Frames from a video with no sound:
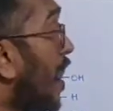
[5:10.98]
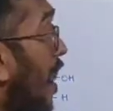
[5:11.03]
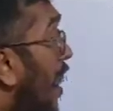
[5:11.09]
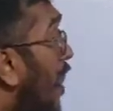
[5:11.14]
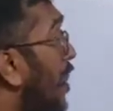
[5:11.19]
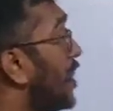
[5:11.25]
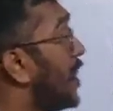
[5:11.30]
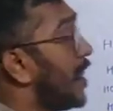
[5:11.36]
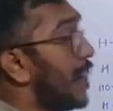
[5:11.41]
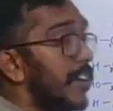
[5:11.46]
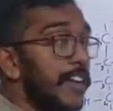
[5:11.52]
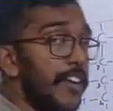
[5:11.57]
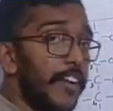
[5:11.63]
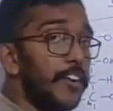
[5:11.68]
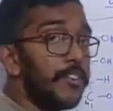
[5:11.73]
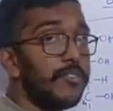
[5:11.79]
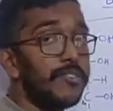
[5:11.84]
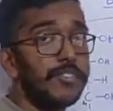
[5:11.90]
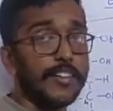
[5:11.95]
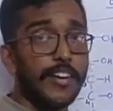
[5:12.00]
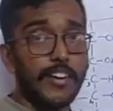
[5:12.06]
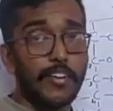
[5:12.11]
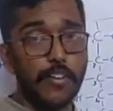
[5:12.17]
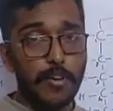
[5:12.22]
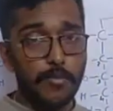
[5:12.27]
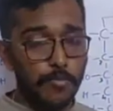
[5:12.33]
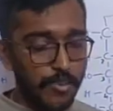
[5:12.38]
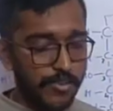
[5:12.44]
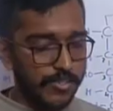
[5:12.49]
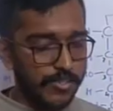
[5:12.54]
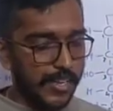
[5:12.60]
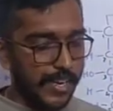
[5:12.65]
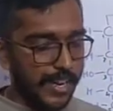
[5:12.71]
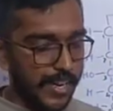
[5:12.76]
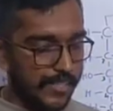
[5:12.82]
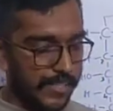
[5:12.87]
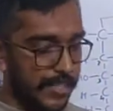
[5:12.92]
Aldehyde ketones and
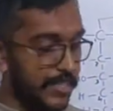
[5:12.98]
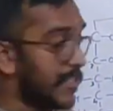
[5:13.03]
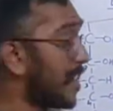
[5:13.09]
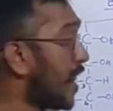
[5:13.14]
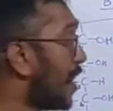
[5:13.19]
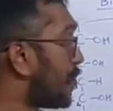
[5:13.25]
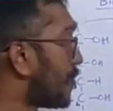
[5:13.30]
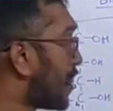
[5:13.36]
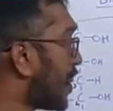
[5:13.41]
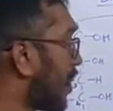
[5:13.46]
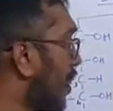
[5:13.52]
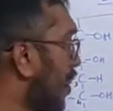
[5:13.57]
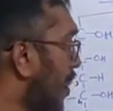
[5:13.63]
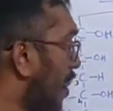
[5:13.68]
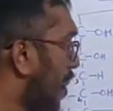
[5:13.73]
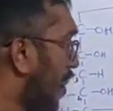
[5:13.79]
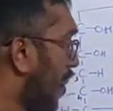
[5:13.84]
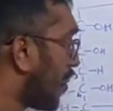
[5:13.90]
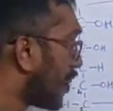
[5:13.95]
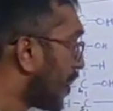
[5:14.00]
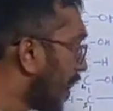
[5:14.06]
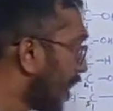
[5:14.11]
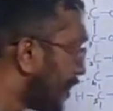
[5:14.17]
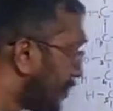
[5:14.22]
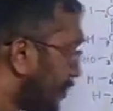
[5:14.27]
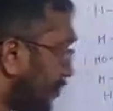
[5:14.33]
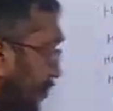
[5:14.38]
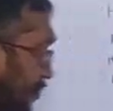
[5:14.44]
carboxylic acid chapter. Okay?